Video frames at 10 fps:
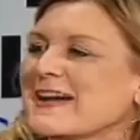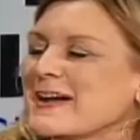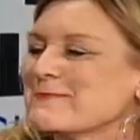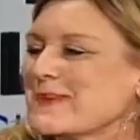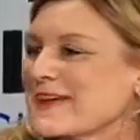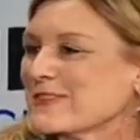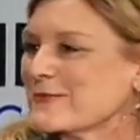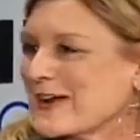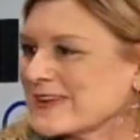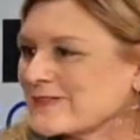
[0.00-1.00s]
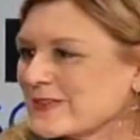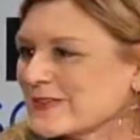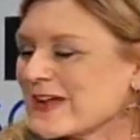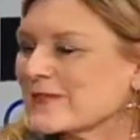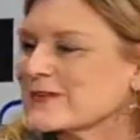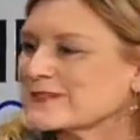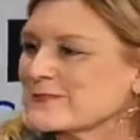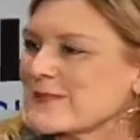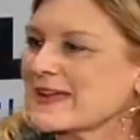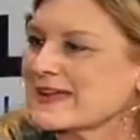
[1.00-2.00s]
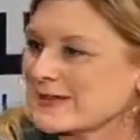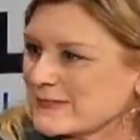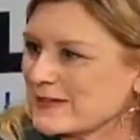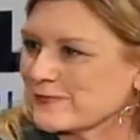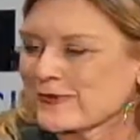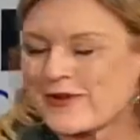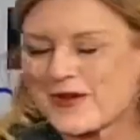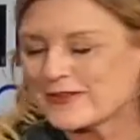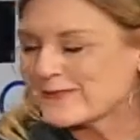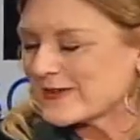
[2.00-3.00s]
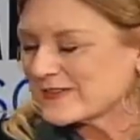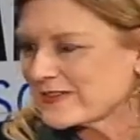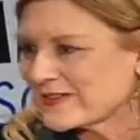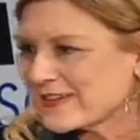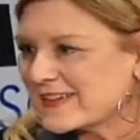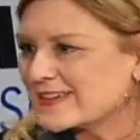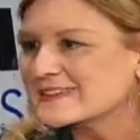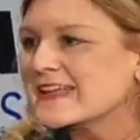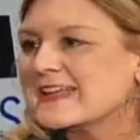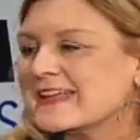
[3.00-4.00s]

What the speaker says: I'm Kathy Wagenfield. I went to Miami for all of my degrees,